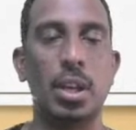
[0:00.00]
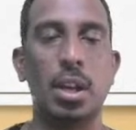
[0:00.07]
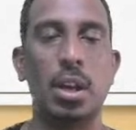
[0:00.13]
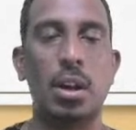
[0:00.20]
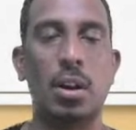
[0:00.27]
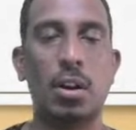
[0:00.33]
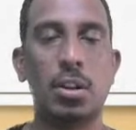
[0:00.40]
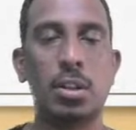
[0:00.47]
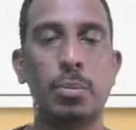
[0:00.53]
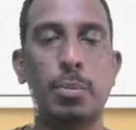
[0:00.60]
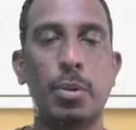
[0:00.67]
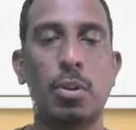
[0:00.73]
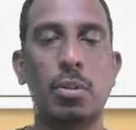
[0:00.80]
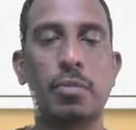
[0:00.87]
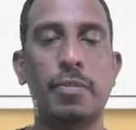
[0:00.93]
Heart
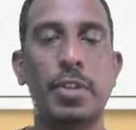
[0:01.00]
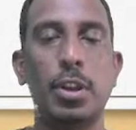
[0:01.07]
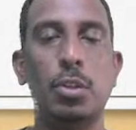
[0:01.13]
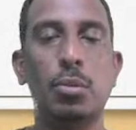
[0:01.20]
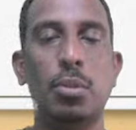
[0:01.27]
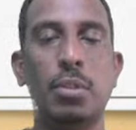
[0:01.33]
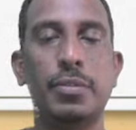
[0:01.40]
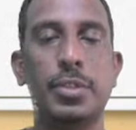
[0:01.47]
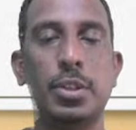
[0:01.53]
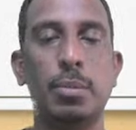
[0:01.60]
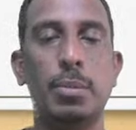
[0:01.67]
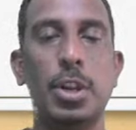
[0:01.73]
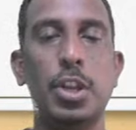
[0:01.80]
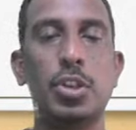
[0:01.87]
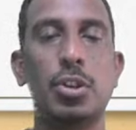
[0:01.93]
block, failure of
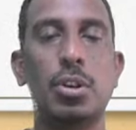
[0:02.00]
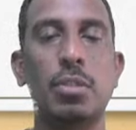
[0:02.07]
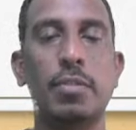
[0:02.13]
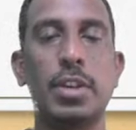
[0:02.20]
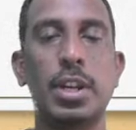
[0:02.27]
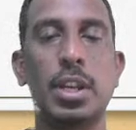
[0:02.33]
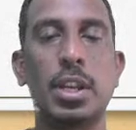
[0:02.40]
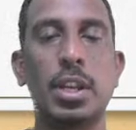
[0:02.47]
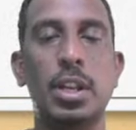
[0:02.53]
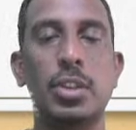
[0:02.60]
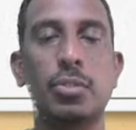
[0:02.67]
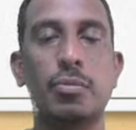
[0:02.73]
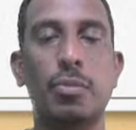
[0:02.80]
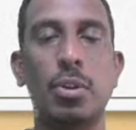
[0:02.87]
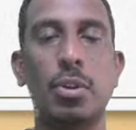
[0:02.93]
stimulation to ventricles
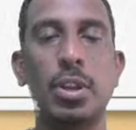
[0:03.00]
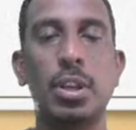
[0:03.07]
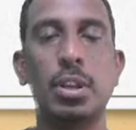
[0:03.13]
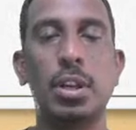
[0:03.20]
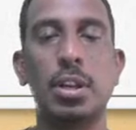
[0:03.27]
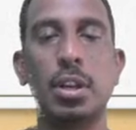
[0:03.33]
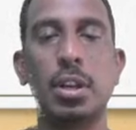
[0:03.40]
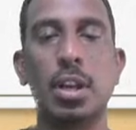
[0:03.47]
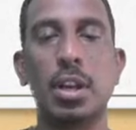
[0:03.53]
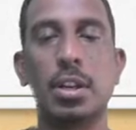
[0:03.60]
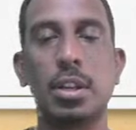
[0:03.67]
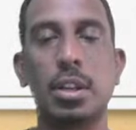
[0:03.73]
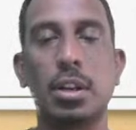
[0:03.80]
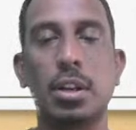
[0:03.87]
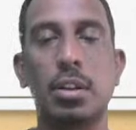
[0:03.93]
following an
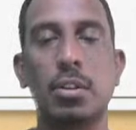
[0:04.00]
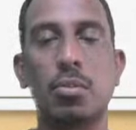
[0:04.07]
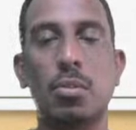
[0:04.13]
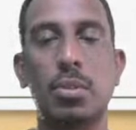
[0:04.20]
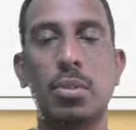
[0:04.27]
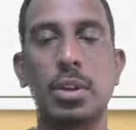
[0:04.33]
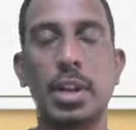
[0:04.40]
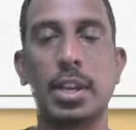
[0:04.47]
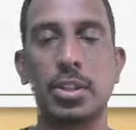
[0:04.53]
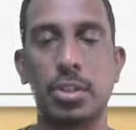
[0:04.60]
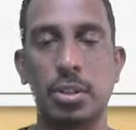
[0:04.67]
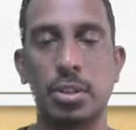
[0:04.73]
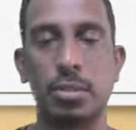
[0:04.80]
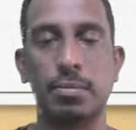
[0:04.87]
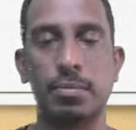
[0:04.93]
atricular
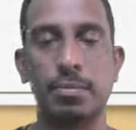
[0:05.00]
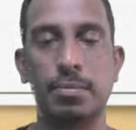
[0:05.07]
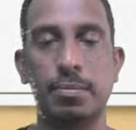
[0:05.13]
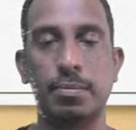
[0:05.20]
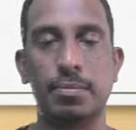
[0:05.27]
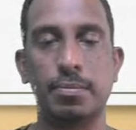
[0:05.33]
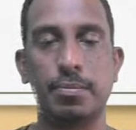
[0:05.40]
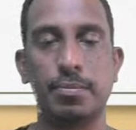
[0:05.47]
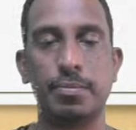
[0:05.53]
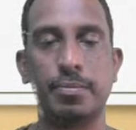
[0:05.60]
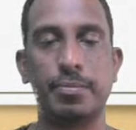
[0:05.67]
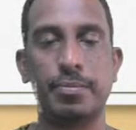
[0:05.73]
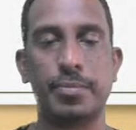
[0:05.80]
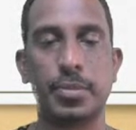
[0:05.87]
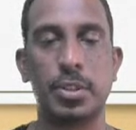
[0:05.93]
contraction.
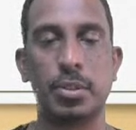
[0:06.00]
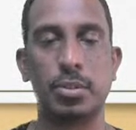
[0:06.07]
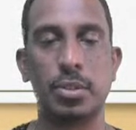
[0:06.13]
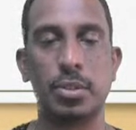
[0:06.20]
So